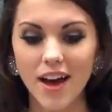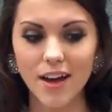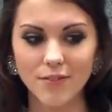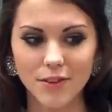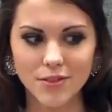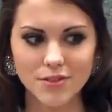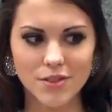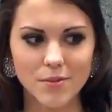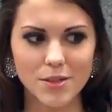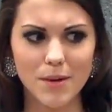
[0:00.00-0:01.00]
I've learned
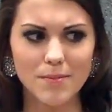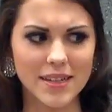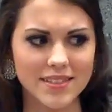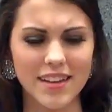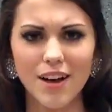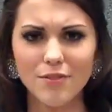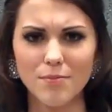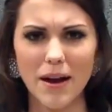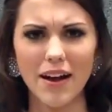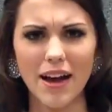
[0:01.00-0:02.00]
so much about myself,
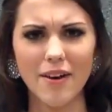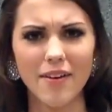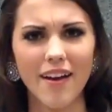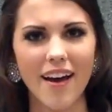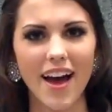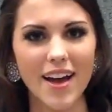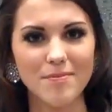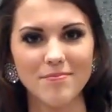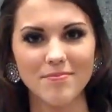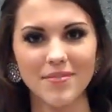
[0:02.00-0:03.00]
about how
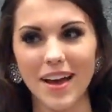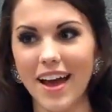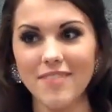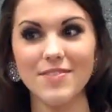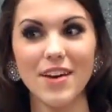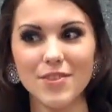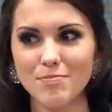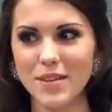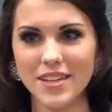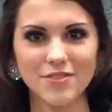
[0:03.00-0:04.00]
I'm, I've never
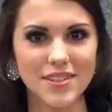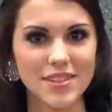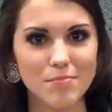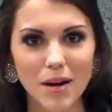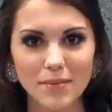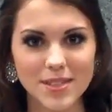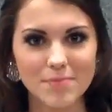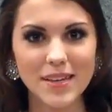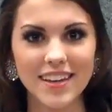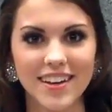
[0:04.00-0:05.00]
been interested in public
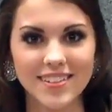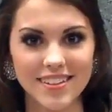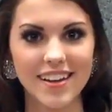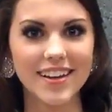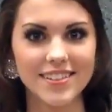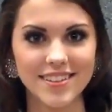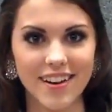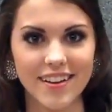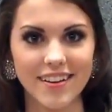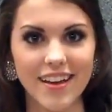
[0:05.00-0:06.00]
speaking until I got
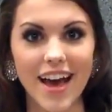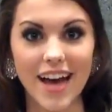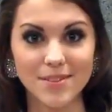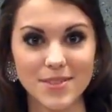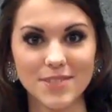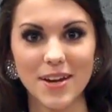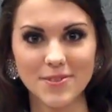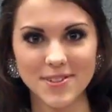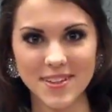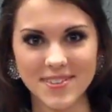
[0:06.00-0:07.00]
started as Miss New
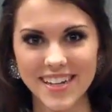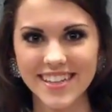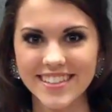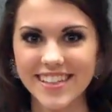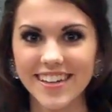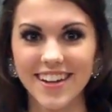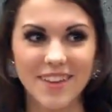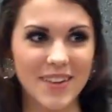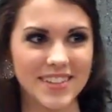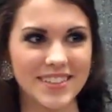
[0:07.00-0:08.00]
Hampshire's Outstanding Teen, and
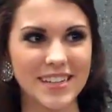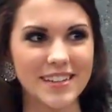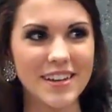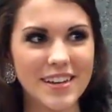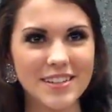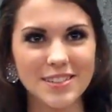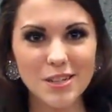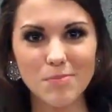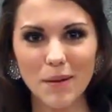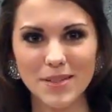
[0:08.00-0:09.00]
I'm actually in
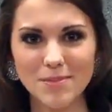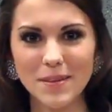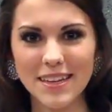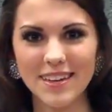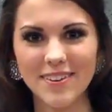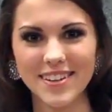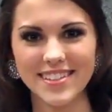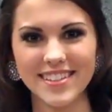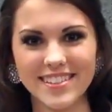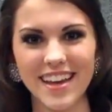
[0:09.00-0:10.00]
two public speaking
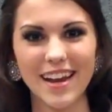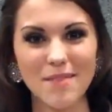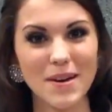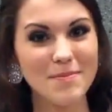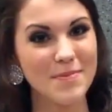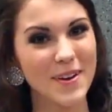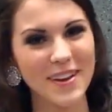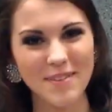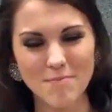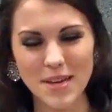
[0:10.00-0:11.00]
courses, and I might
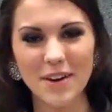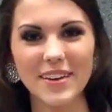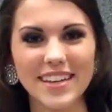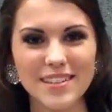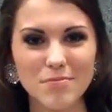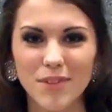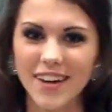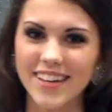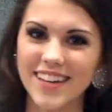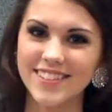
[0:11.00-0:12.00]
be going into
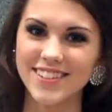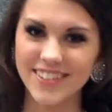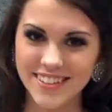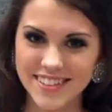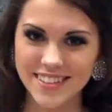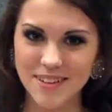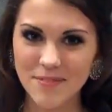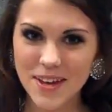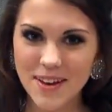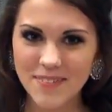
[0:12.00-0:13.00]
broadcast journalism
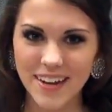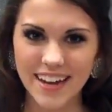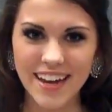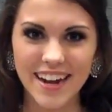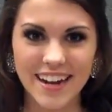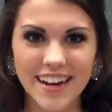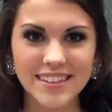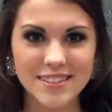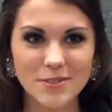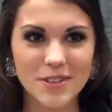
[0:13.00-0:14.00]
when I get out of high
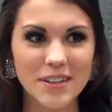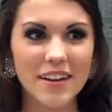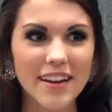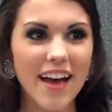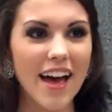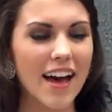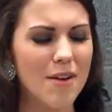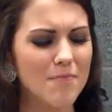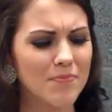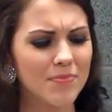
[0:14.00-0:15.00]
school.
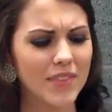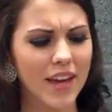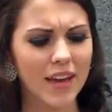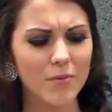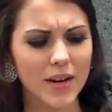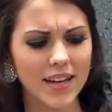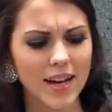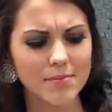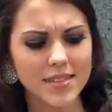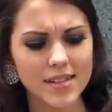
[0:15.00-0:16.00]
Um, And when it
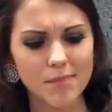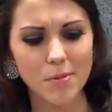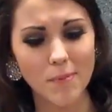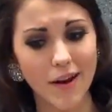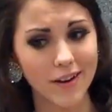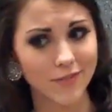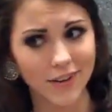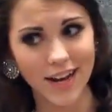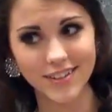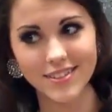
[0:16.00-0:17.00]
comes to preparing for
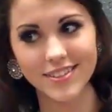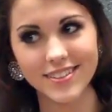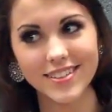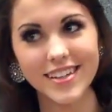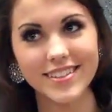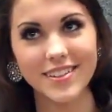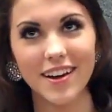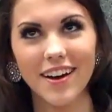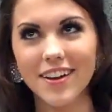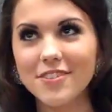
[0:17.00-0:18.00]
nationals, it's one
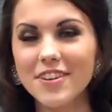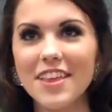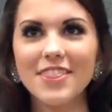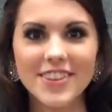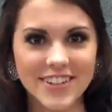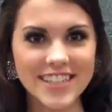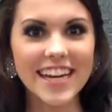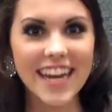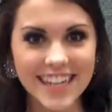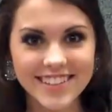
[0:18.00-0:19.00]
hundred
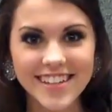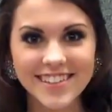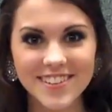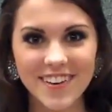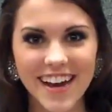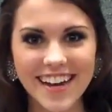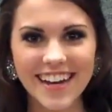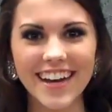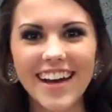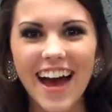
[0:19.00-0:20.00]
thirty-eight days away.
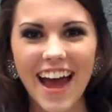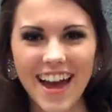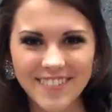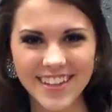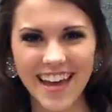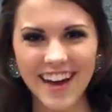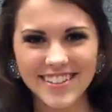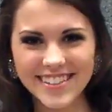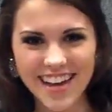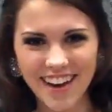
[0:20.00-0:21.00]
I have it
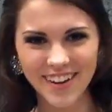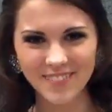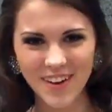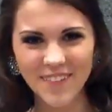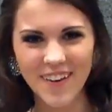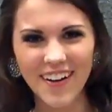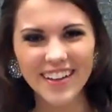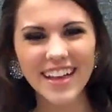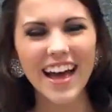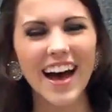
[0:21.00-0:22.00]
counted down on my wall.
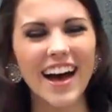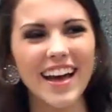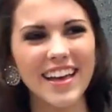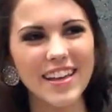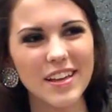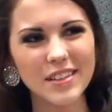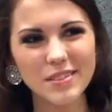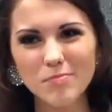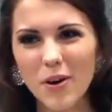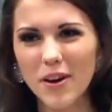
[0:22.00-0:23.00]
Uh,
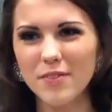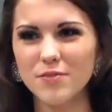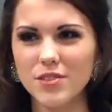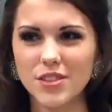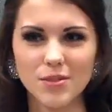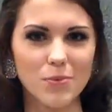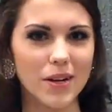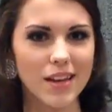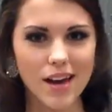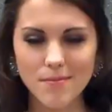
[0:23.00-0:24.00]
it's more of just
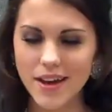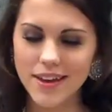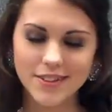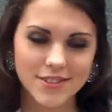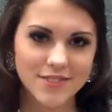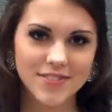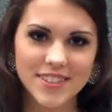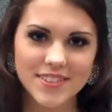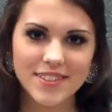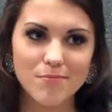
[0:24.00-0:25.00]
working on my
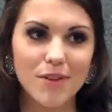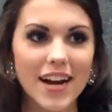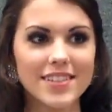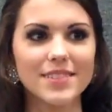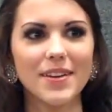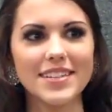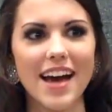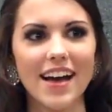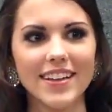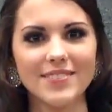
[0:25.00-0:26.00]
interviews and practicing my
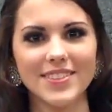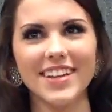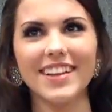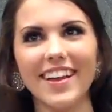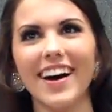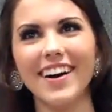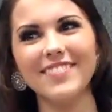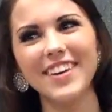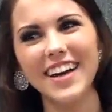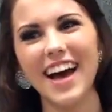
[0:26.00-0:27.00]
talent, which I
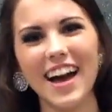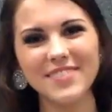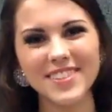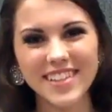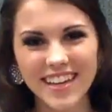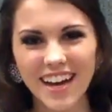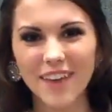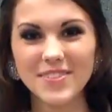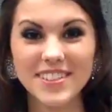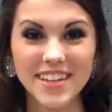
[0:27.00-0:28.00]
love. I'm, sing
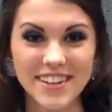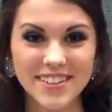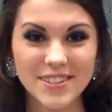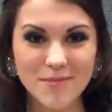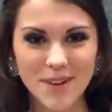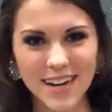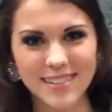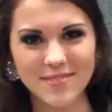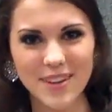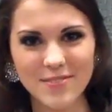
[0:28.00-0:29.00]
I'm a singer, so I'm
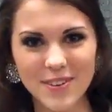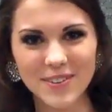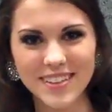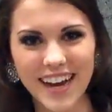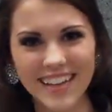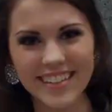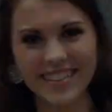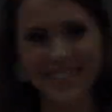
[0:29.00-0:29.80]
practicing my vocal talent.